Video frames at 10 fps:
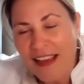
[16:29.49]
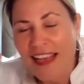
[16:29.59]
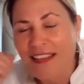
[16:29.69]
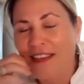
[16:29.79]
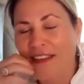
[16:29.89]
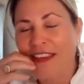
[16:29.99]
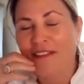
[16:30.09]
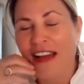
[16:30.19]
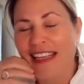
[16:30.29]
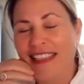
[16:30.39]
Okay. So the
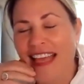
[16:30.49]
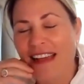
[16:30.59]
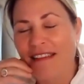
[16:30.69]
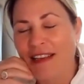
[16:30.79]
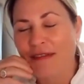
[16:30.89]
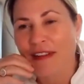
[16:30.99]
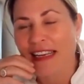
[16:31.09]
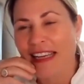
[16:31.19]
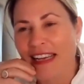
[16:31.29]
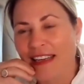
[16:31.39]
advice there is
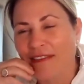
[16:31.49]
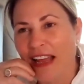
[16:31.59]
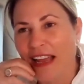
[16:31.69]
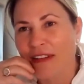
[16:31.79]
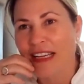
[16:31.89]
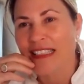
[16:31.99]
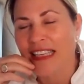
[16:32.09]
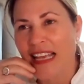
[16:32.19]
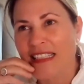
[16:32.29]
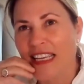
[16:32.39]
really kind of like
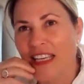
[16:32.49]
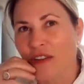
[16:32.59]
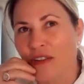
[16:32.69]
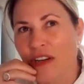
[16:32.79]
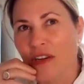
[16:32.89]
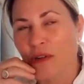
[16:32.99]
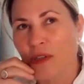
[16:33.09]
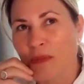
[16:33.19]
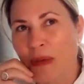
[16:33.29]
reassessing your goals,